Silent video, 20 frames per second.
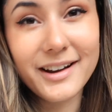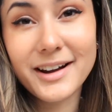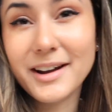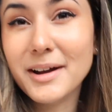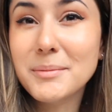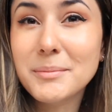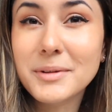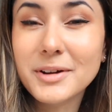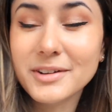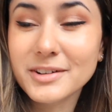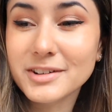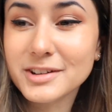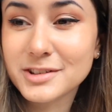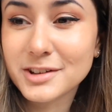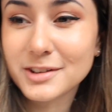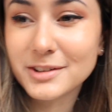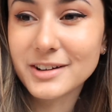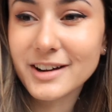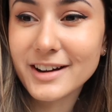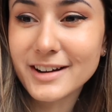I'm going to
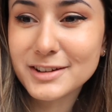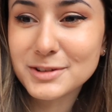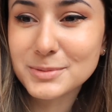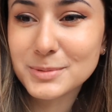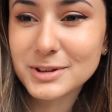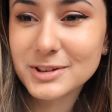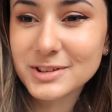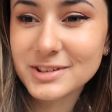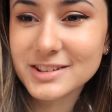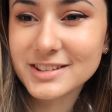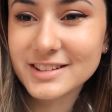show you guys because